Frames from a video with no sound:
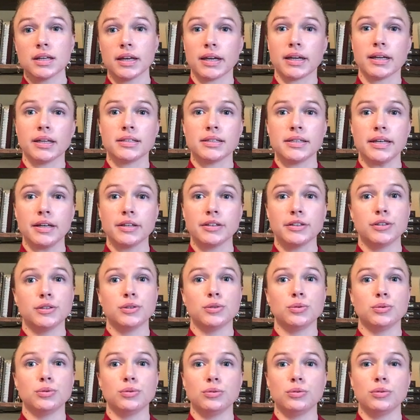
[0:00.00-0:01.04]
I can tell
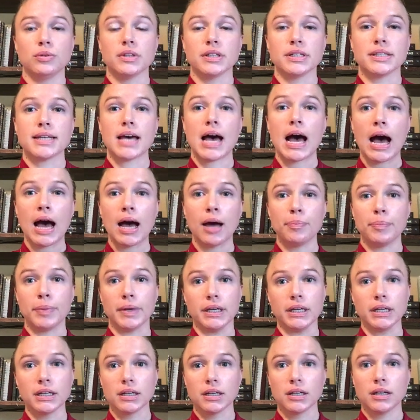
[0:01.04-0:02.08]
you the
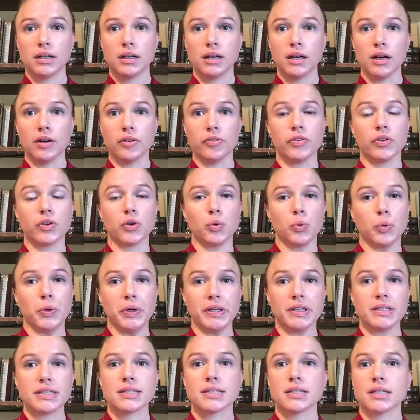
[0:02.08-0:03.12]
topic of the
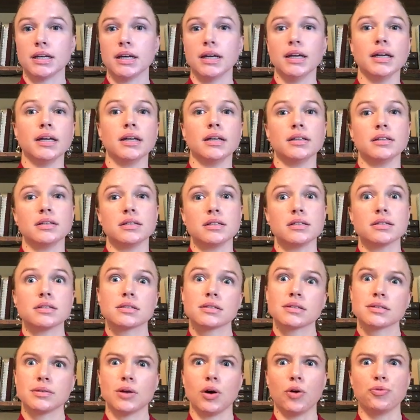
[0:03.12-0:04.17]
quiz and
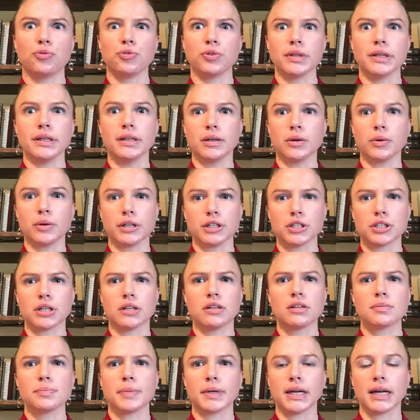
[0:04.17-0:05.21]
hopefully the
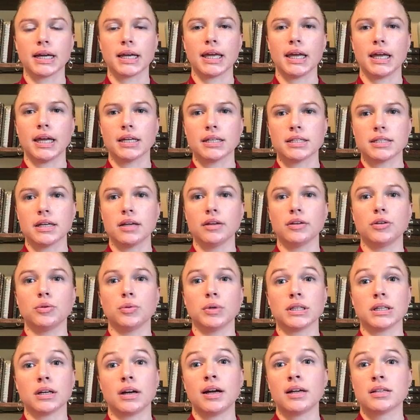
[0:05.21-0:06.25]
questions, but I can't tell you
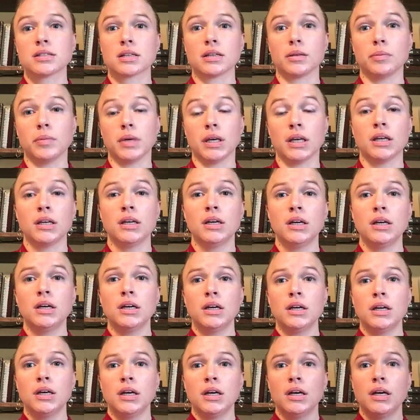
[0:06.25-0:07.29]
what they're asking me.
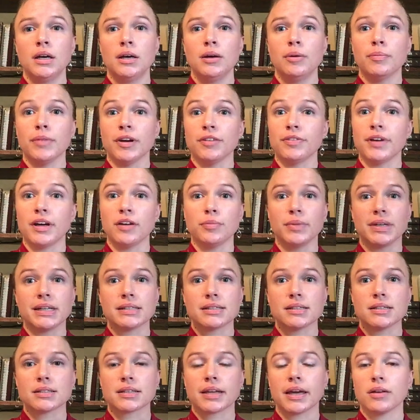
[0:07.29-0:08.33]
My 5
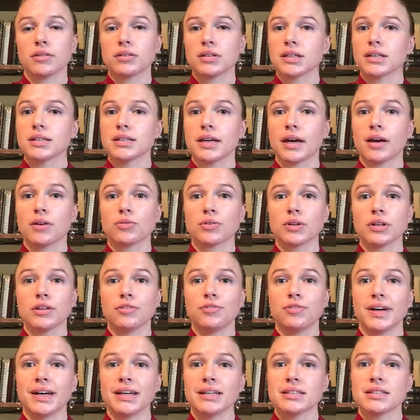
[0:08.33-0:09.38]
minutes is counting down really
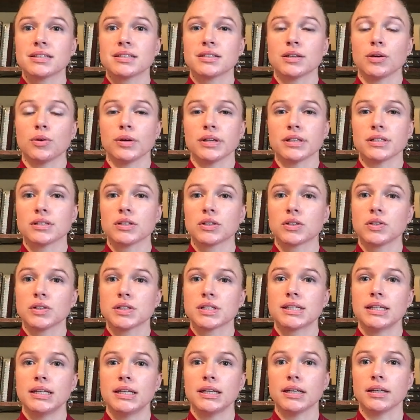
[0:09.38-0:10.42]
fast, so I circle
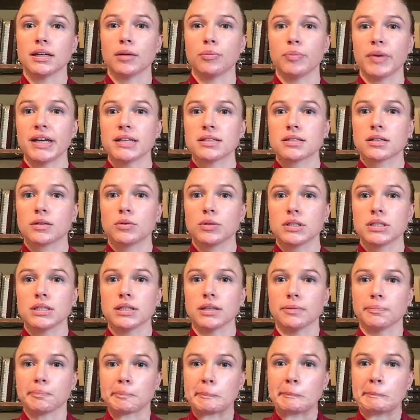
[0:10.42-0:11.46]
C and I pass the quiz
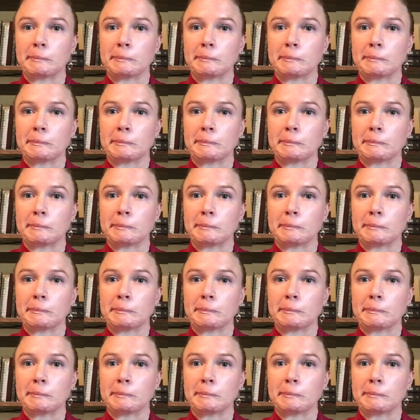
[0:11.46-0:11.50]
in.